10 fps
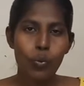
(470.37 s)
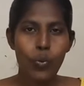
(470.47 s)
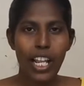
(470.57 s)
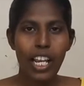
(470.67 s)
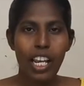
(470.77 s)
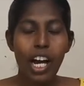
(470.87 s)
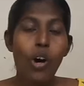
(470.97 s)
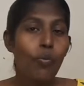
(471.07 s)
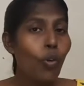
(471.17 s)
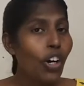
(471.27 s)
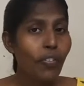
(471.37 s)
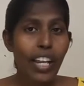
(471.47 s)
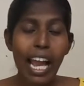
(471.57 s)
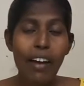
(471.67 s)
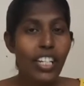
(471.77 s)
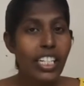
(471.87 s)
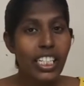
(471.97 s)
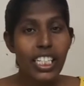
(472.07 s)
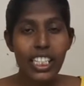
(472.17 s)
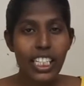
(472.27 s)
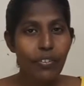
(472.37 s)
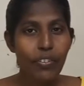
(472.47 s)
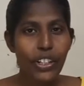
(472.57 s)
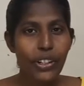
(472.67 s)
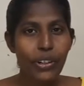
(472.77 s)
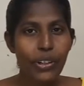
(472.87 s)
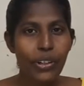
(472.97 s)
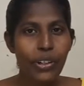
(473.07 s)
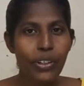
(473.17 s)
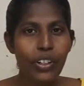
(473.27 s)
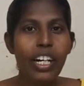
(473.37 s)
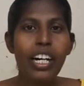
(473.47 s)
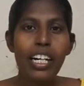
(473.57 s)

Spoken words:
Well, what we have learned in that video?